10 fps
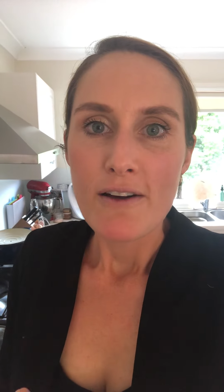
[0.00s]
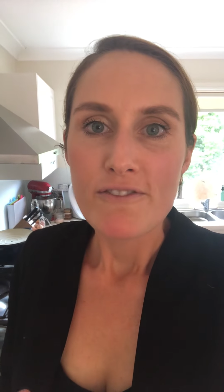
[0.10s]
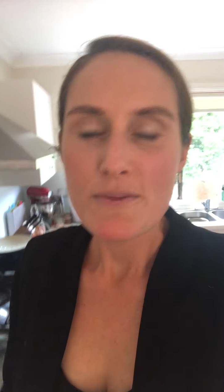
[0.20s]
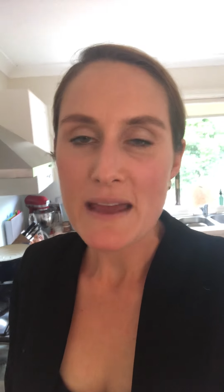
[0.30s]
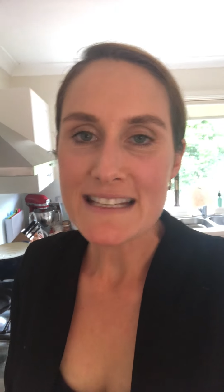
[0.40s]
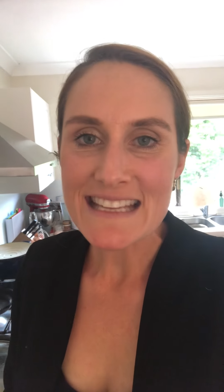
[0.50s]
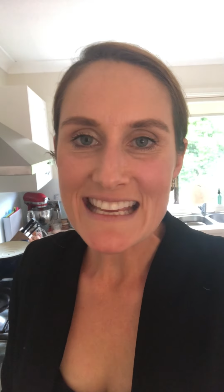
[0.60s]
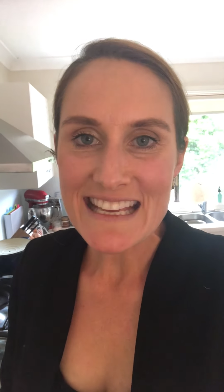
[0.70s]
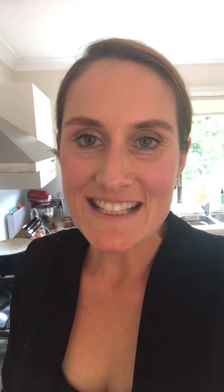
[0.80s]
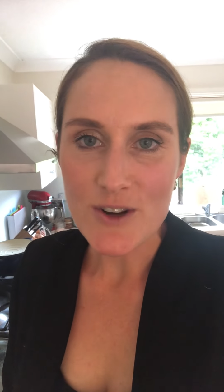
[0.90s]

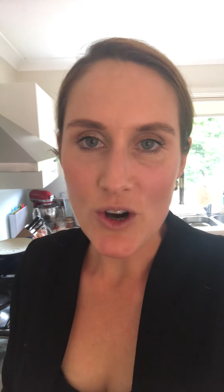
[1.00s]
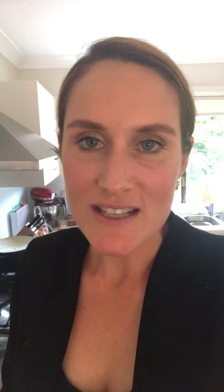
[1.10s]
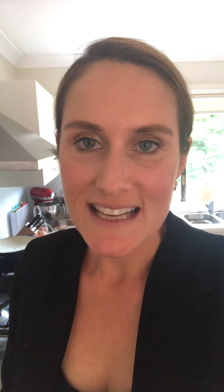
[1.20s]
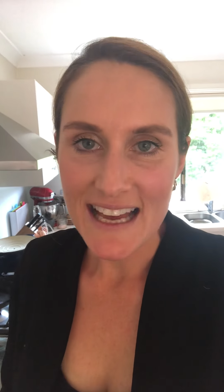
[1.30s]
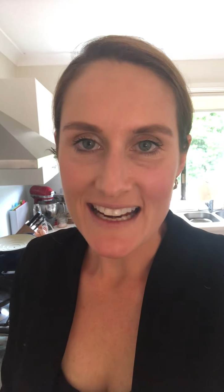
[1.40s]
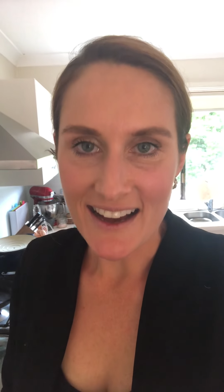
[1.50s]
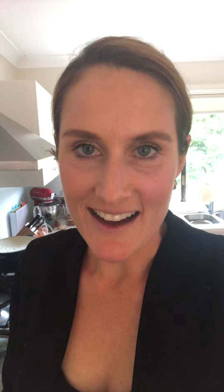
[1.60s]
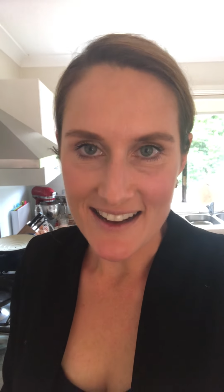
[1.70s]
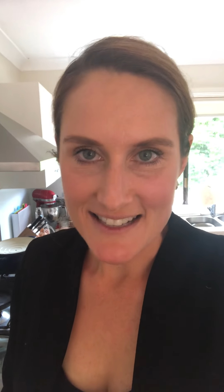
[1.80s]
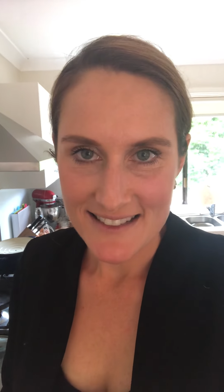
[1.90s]
Fermenting is not an
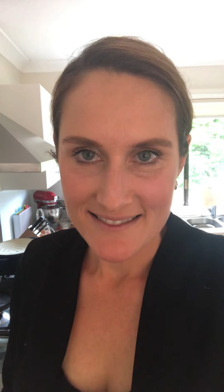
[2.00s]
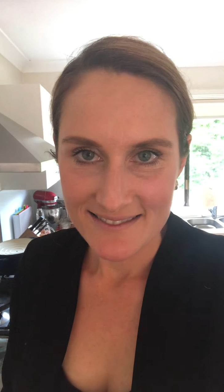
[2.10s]
art.